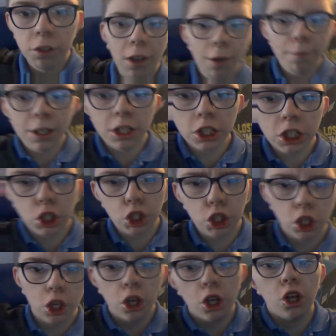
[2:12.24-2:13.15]
So let me
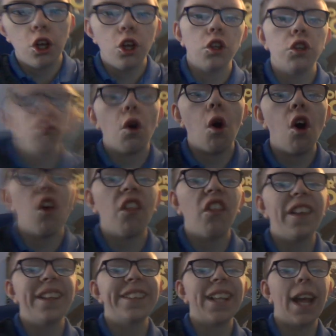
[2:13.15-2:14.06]
just sort
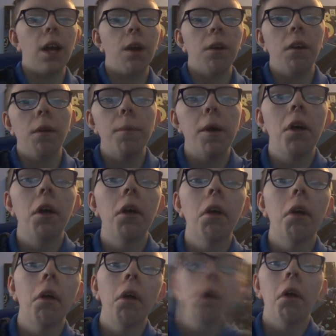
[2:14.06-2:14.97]
this out. Am
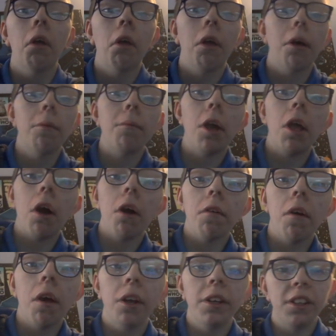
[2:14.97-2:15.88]
I
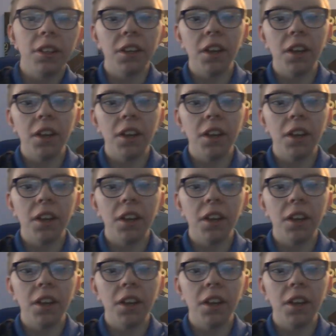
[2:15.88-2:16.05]
alright?